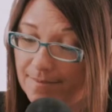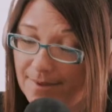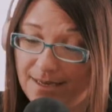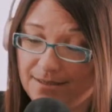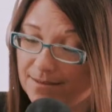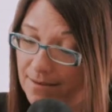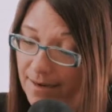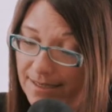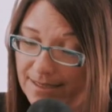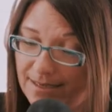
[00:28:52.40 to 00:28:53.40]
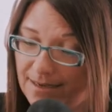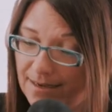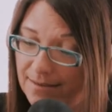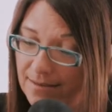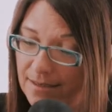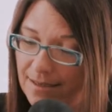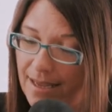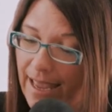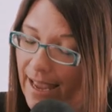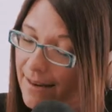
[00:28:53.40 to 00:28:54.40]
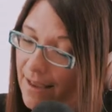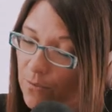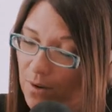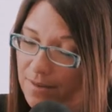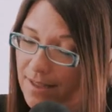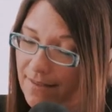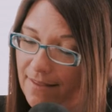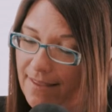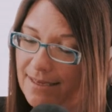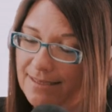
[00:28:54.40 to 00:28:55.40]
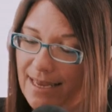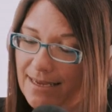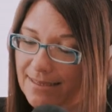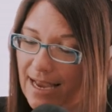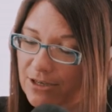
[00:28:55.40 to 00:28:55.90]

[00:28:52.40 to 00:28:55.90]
Years. It's crazy, yeah. yeah. And that one thing that they say is